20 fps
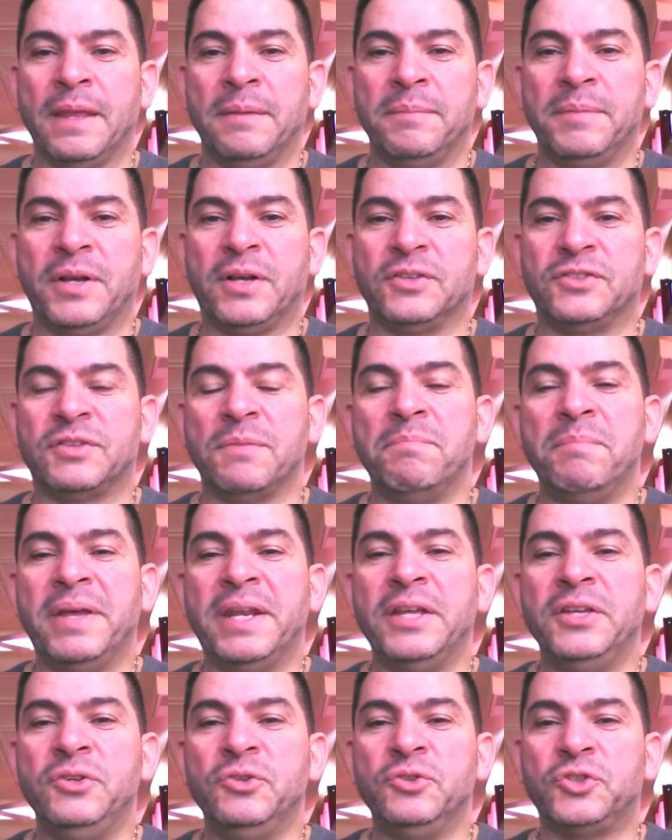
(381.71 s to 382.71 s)
Because the
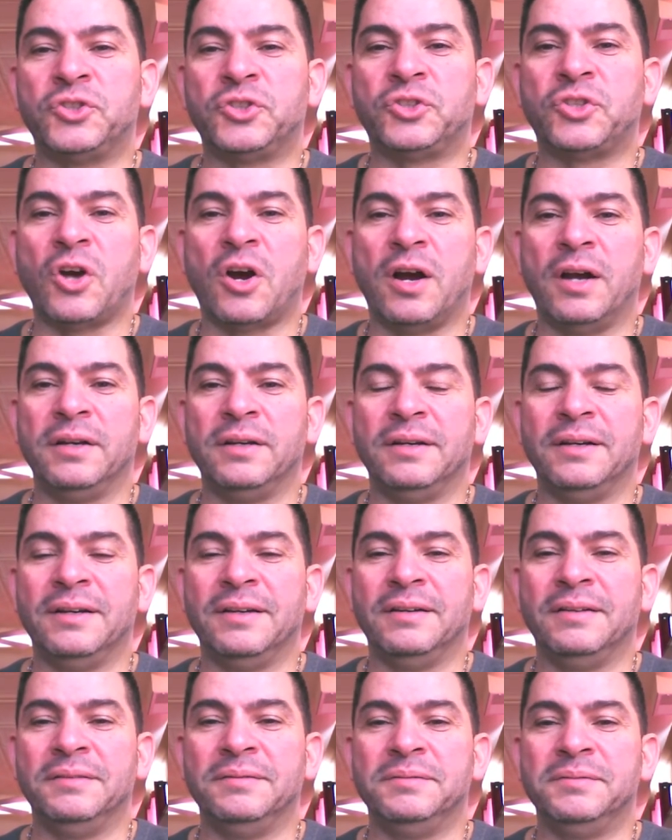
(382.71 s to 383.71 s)
minute you start
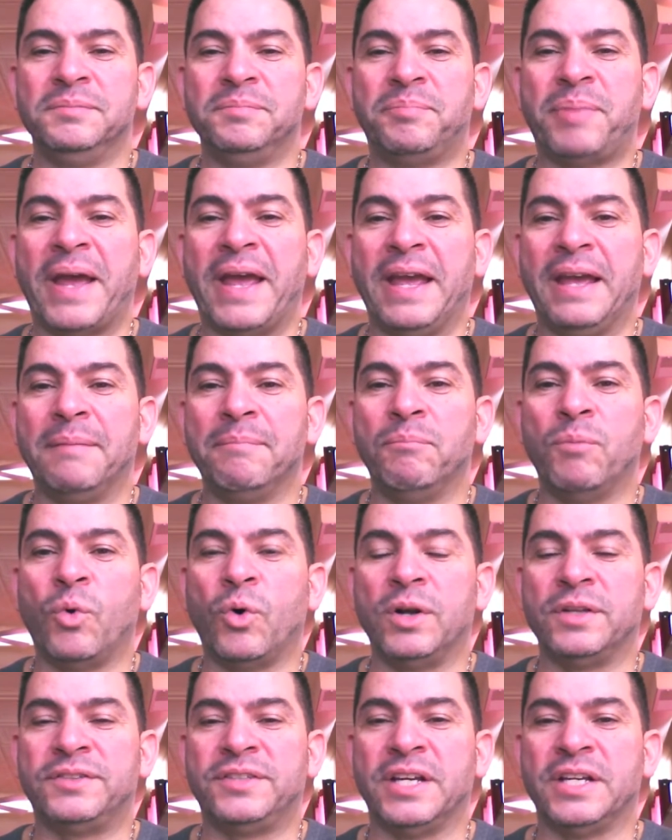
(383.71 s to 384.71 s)
paying
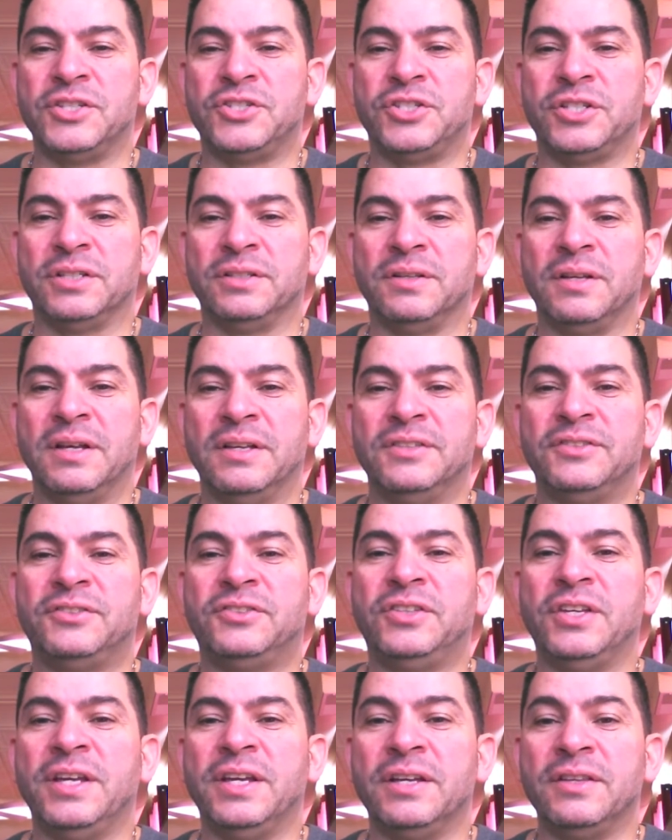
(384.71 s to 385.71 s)
more attention,
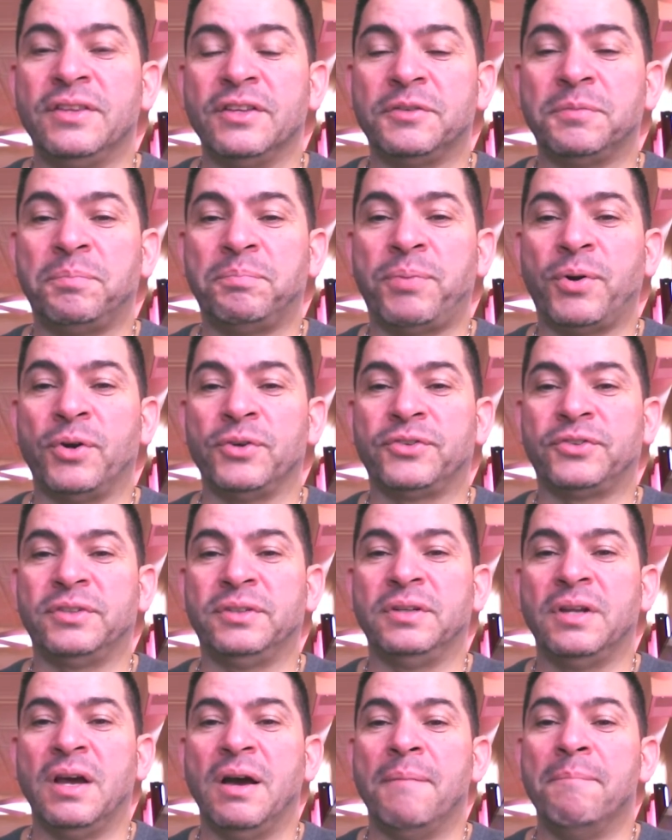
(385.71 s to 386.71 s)
seeing this
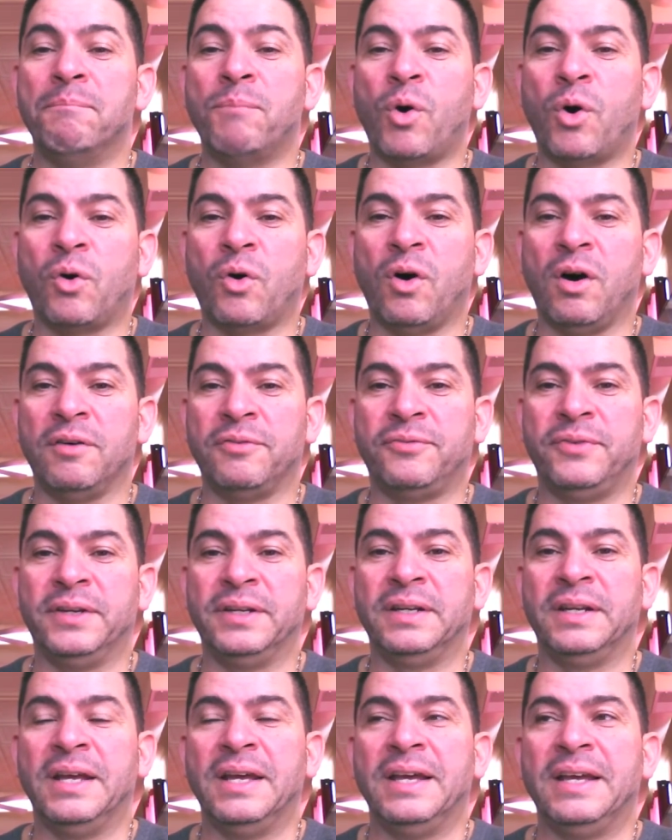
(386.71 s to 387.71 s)
person more
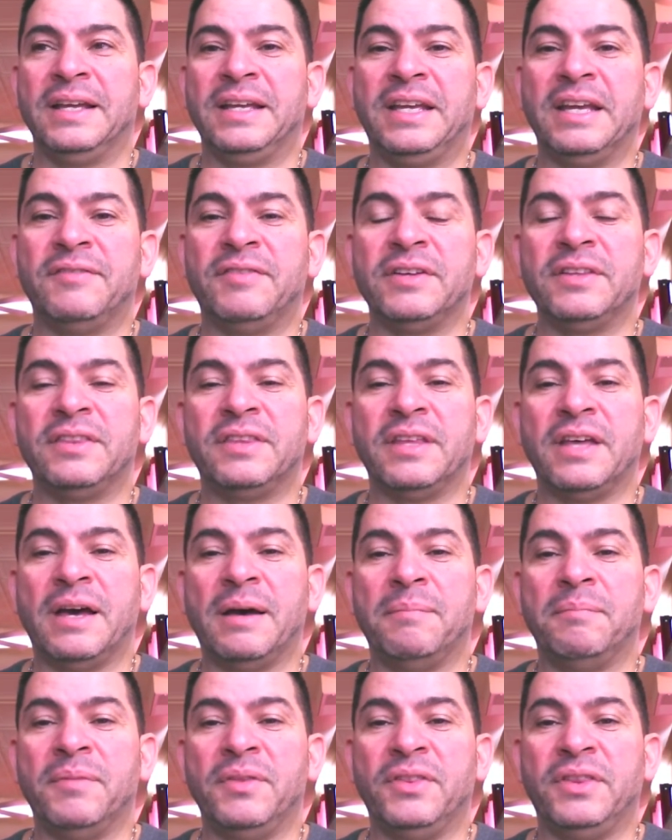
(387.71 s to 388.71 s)
often, giving
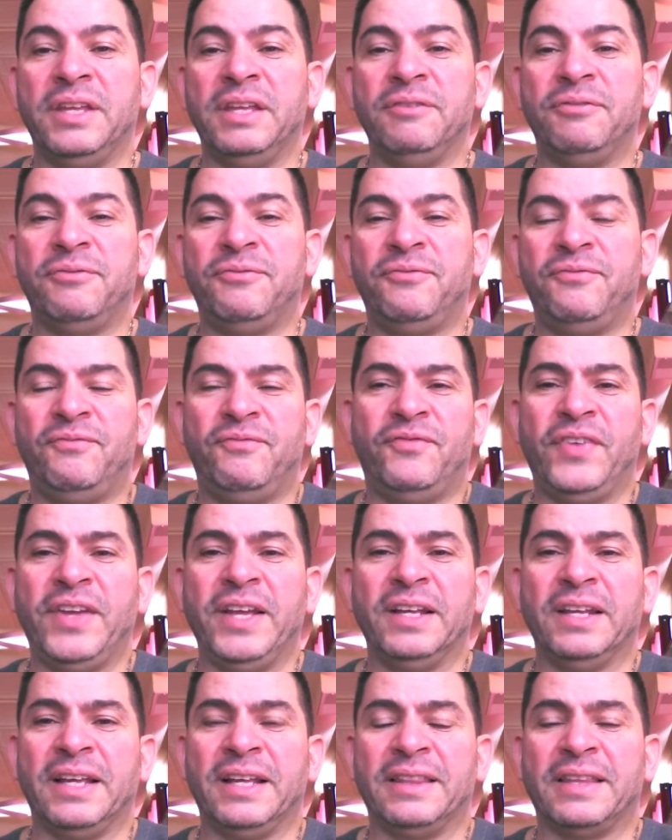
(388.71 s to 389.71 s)
them the
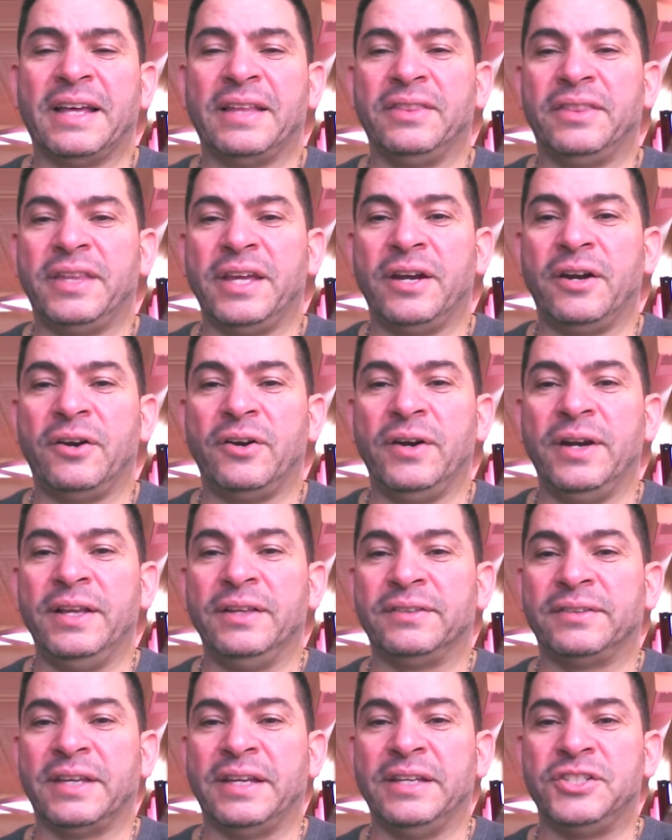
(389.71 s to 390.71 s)
feeling that there
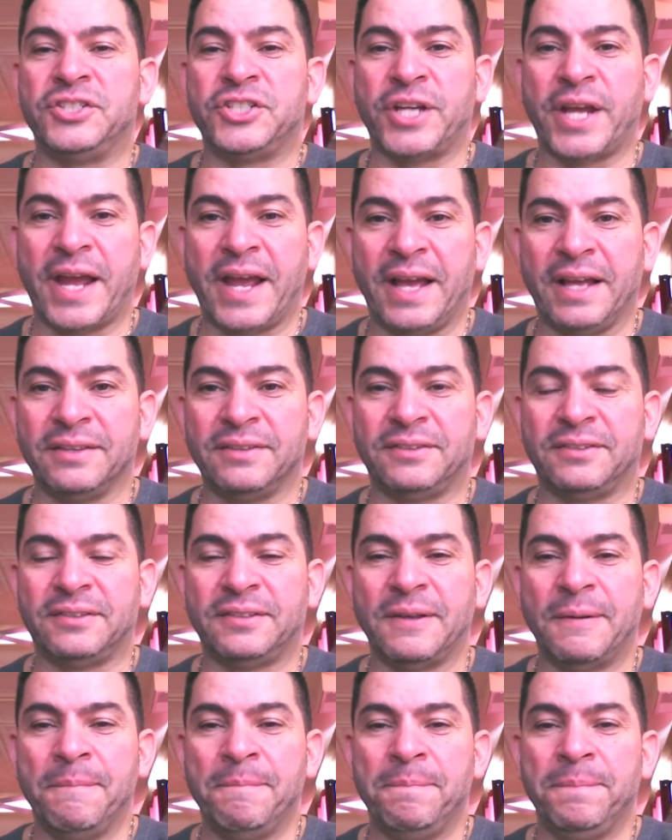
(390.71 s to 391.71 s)
is a chance
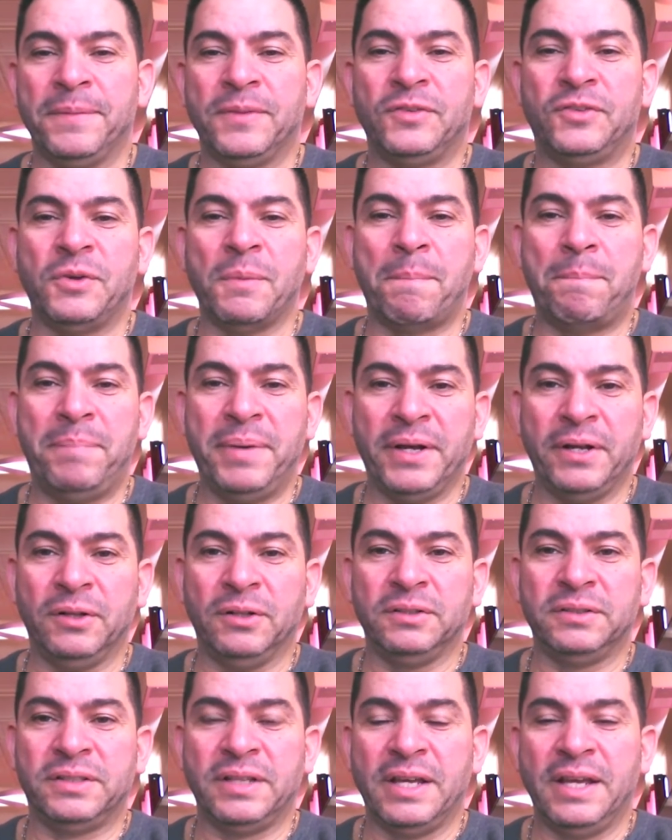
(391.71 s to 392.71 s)
to
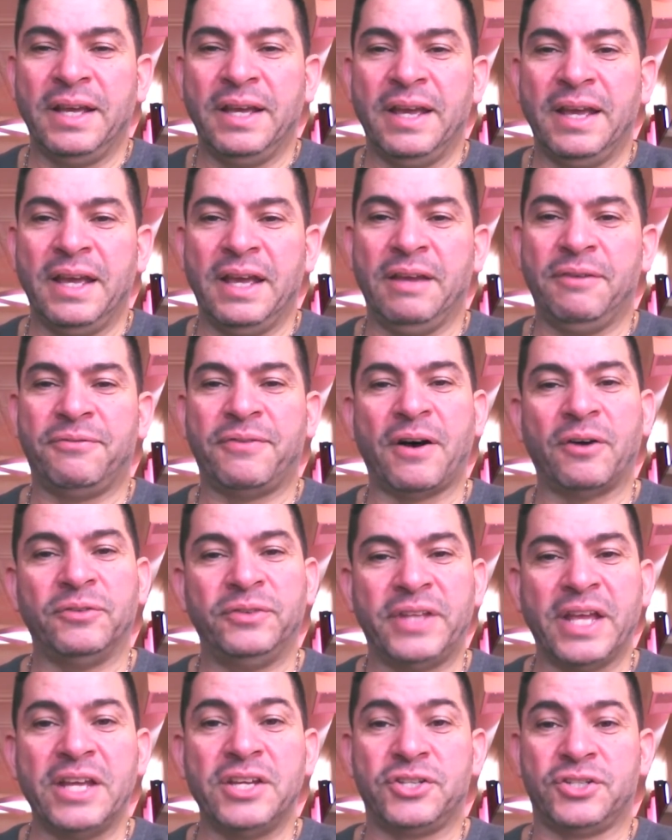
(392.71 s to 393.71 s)
build a
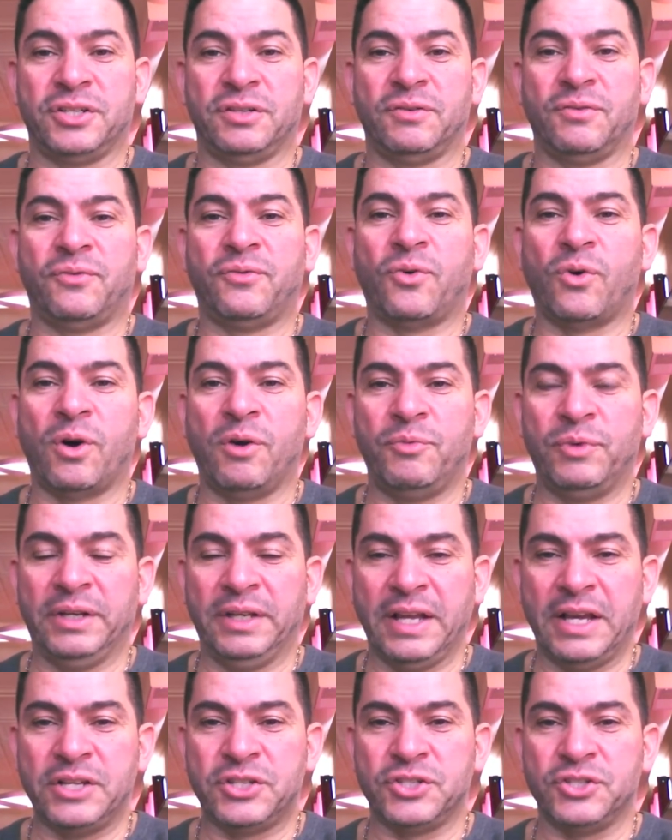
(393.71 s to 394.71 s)
foundation for a
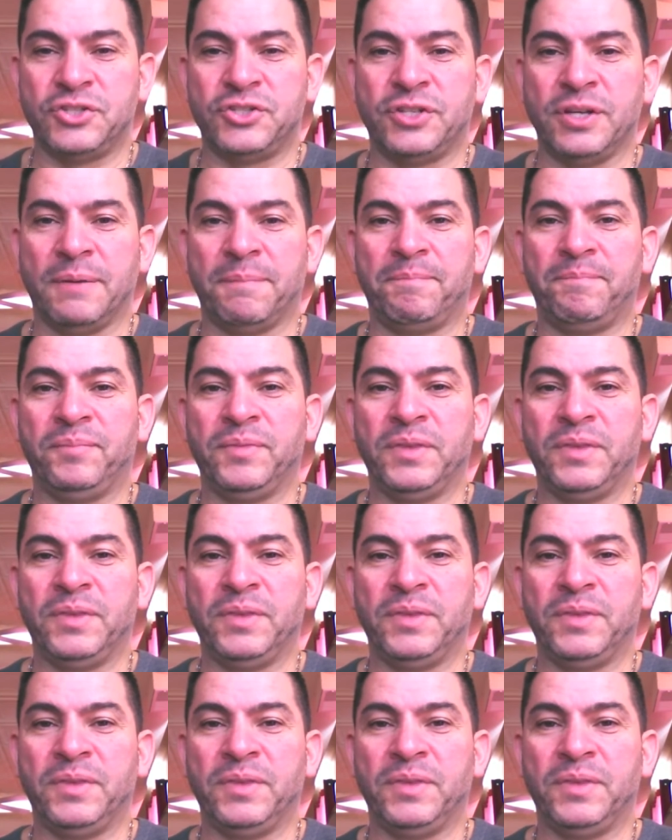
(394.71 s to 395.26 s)
relationship,